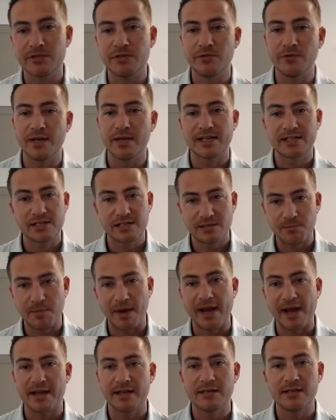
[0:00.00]
to
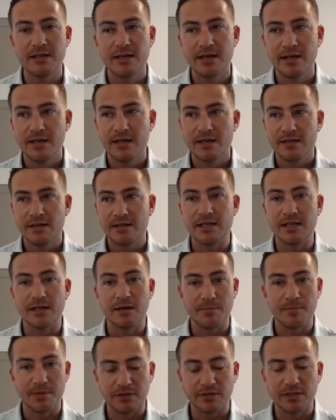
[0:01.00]
expand the
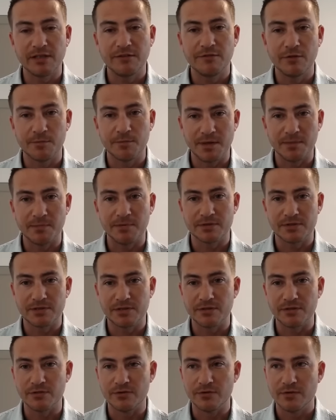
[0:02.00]
ability for people
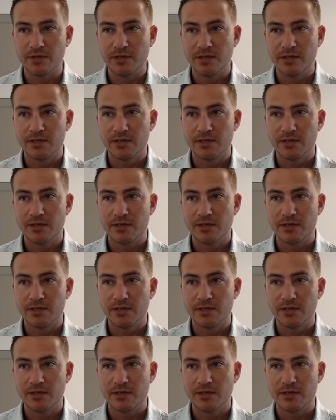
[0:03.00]
to